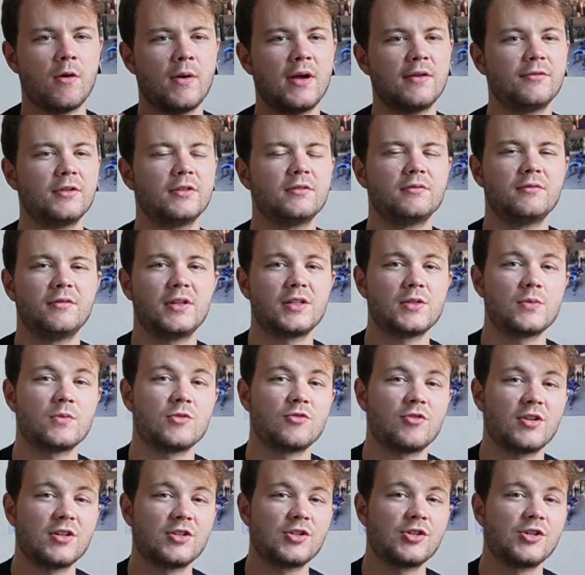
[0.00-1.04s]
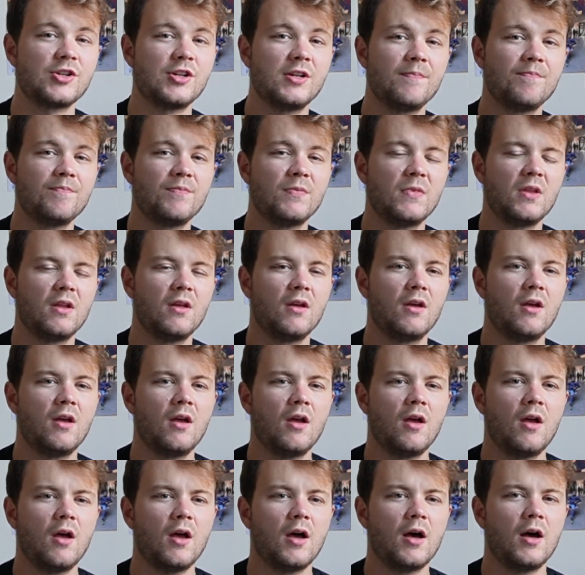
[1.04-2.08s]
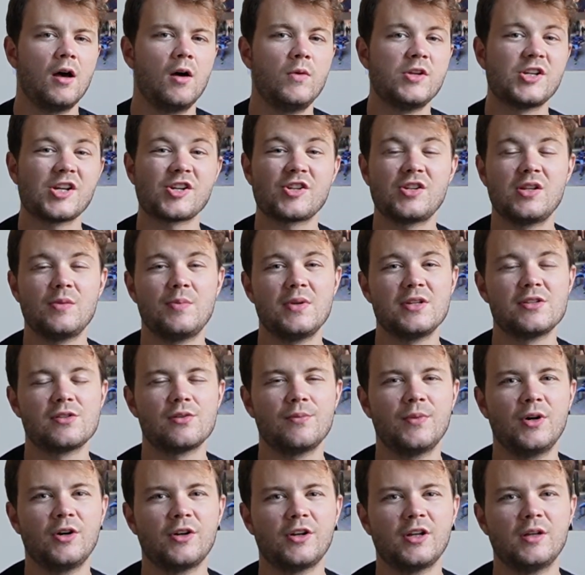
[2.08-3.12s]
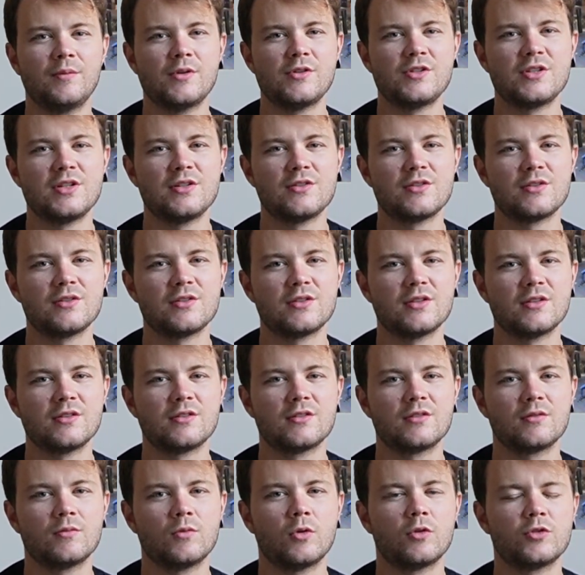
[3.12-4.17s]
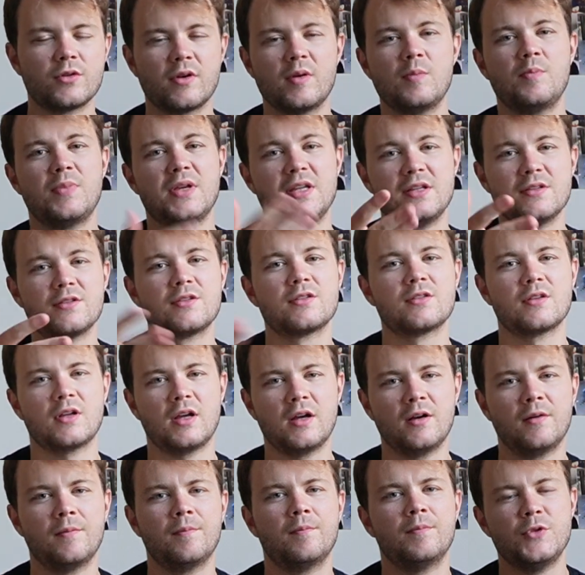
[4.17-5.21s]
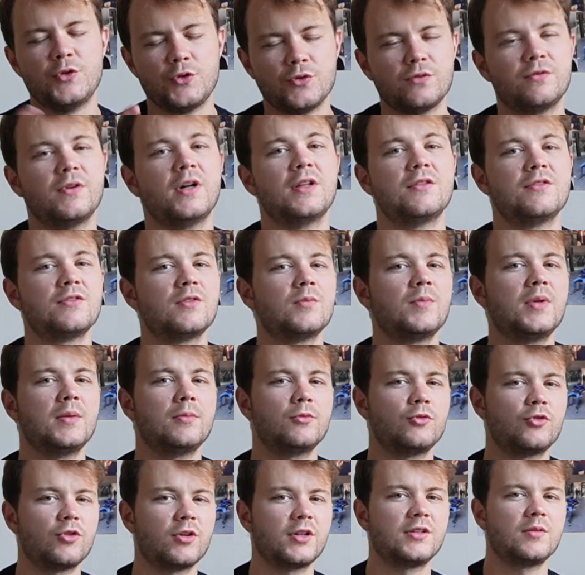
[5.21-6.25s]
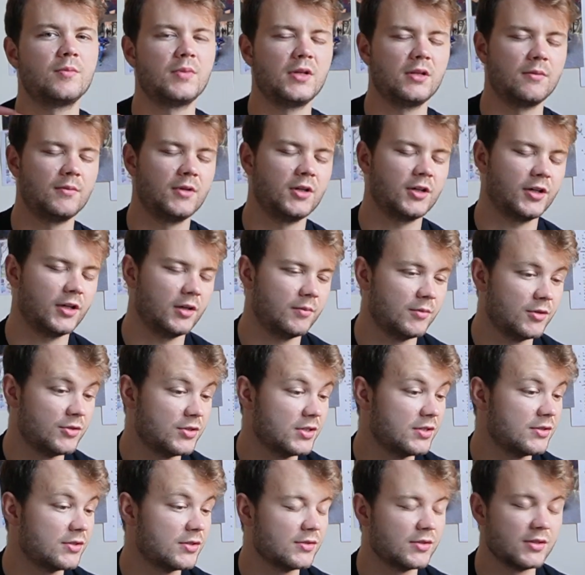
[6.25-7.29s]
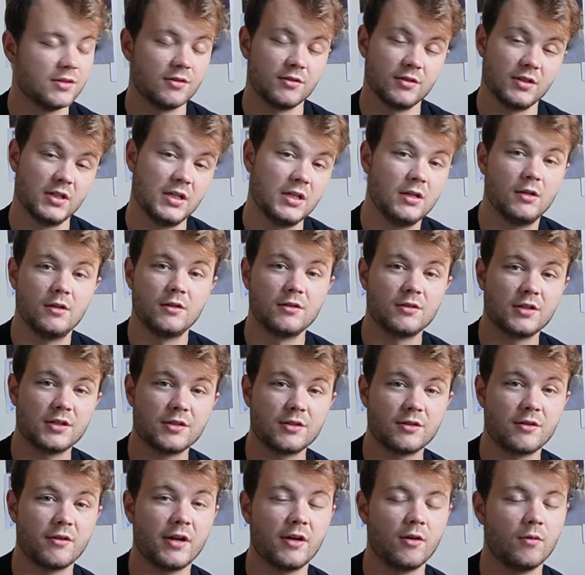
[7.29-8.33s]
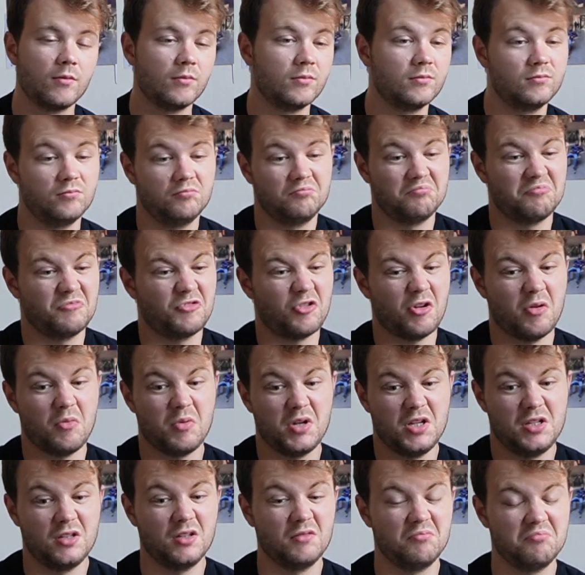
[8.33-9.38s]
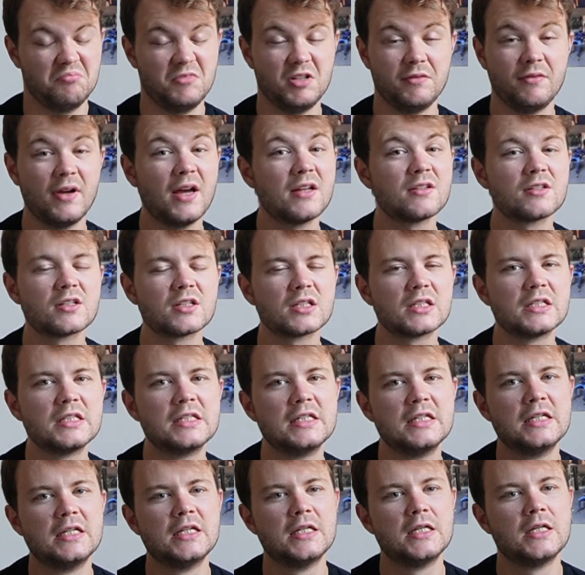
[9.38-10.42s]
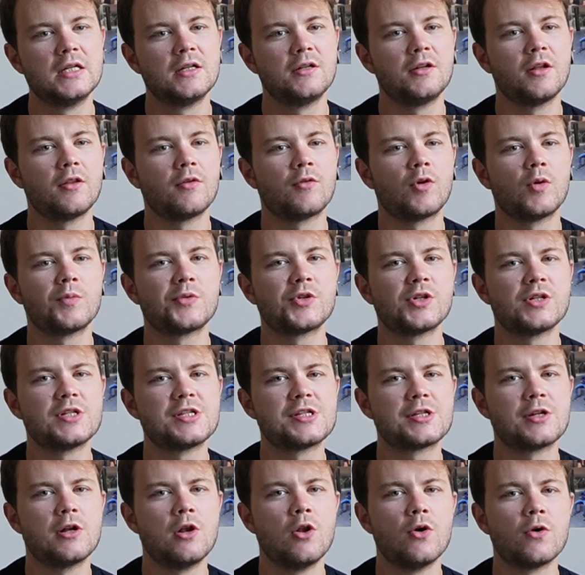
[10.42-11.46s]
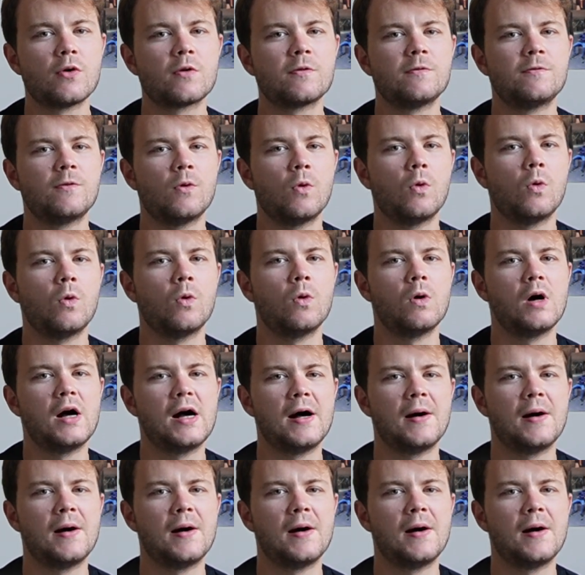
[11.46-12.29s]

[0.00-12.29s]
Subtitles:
effort investment strategy, which actually beats the market in most instances. Beats mutual funds and people trying to beat the market in most instances. That's a great way to invest. Another option is to look for